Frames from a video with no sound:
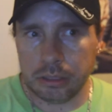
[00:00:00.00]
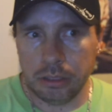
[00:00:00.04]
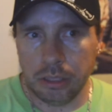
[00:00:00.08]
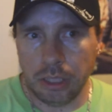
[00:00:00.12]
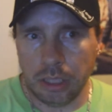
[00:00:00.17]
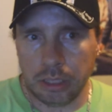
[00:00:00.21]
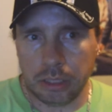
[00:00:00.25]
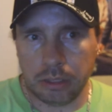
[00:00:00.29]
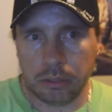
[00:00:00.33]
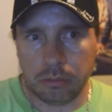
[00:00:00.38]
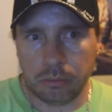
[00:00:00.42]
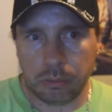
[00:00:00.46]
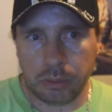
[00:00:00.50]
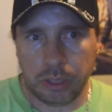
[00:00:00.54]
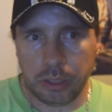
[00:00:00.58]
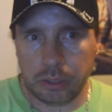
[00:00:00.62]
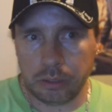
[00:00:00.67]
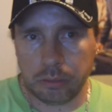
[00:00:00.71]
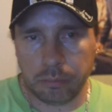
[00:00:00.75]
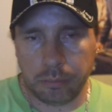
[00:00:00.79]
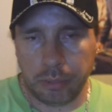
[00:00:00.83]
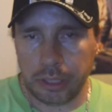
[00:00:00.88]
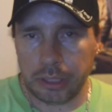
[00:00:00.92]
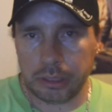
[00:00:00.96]
I know what
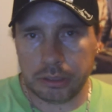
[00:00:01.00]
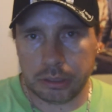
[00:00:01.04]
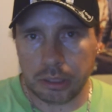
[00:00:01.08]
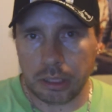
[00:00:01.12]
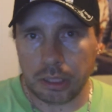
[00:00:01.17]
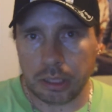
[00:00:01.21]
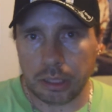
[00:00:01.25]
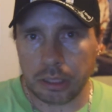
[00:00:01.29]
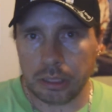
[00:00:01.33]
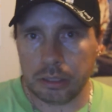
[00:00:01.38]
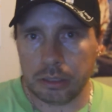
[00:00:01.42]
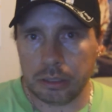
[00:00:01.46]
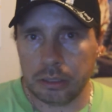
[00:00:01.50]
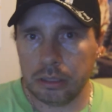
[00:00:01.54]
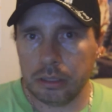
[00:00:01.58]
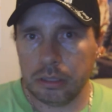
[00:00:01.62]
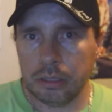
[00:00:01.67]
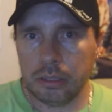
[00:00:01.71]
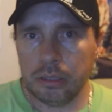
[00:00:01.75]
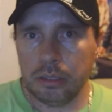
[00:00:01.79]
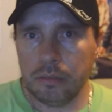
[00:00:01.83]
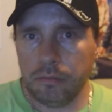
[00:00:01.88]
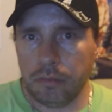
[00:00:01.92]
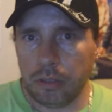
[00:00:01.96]
healing pains are, and
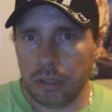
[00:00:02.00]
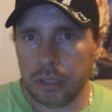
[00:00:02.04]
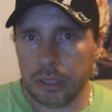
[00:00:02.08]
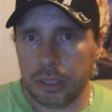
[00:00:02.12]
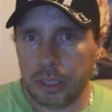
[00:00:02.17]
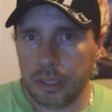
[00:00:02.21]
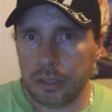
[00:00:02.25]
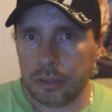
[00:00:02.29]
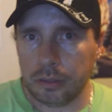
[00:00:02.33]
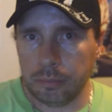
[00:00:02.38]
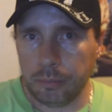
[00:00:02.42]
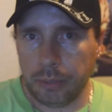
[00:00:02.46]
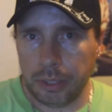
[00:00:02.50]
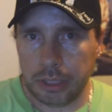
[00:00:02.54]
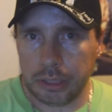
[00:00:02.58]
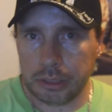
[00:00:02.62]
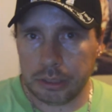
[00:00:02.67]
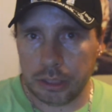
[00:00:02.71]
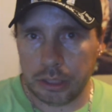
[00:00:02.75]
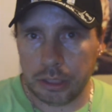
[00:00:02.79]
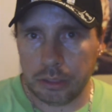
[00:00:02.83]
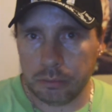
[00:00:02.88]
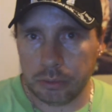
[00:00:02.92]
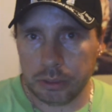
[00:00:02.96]
it felt like healing
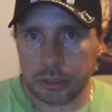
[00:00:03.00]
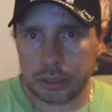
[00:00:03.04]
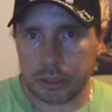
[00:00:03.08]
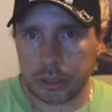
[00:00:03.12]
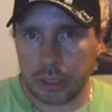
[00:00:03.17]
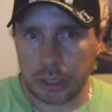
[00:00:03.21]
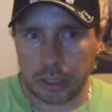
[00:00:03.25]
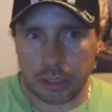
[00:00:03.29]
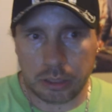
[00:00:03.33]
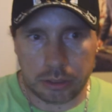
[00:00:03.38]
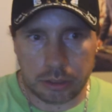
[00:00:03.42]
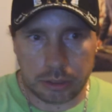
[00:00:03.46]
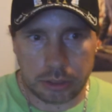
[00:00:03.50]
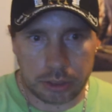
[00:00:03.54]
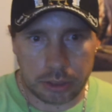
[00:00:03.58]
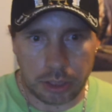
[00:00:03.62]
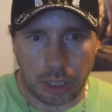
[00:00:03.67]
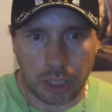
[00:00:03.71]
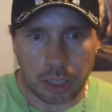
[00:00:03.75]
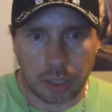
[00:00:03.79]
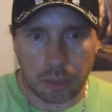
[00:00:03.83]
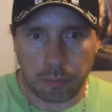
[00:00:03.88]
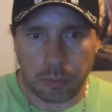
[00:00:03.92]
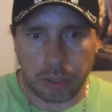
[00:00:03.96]
pains, and it was taking
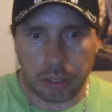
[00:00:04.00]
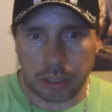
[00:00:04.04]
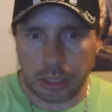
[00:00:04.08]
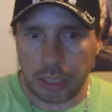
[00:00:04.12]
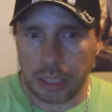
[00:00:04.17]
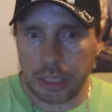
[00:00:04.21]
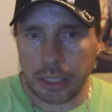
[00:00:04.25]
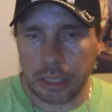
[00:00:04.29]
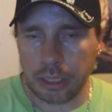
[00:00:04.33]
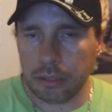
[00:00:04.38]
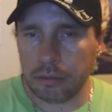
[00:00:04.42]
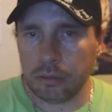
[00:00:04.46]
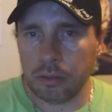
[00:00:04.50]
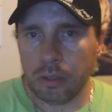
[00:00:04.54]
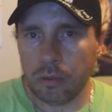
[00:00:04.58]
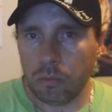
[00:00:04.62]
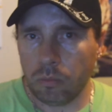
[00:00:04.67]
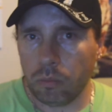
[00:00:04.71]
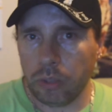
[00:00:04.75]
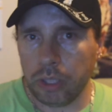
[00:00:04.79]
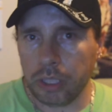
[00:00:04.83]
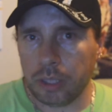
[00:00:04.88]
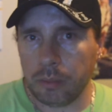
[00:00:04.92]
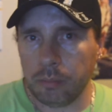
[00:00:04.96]
shock on my leg and
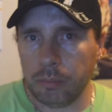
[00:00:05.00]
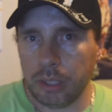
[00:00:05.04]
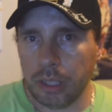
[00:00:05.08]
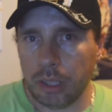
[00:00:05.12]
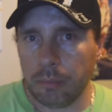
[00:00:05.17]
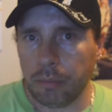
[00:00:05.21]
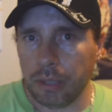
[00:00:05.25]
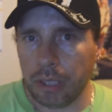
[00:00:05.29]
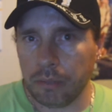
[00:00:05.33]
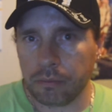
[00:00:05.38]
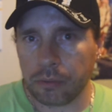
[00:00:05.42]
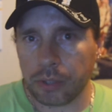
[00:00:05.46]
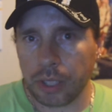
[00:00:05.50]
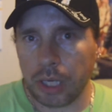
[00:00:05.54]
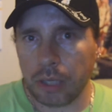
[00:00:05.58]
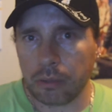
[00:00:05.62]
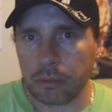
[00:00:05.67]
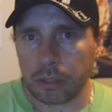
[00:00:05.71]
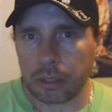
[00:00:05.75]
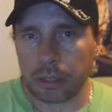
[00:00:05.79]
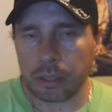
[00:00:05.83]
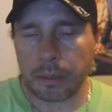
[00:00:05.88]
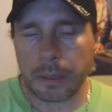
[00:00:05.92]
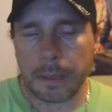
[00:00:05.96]
waking me up every
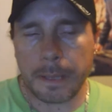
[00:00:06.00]
hour.